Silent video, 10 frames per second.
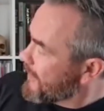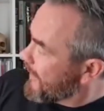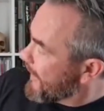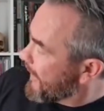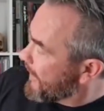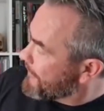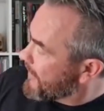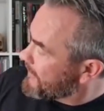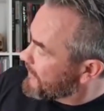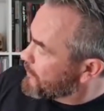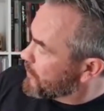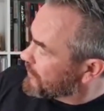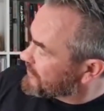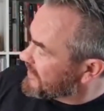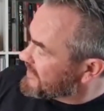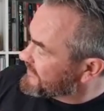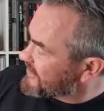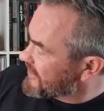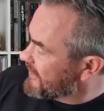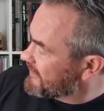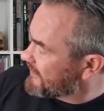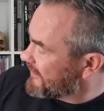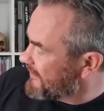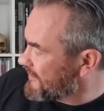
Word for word: Um, Henry Portrait of a Serial Killer,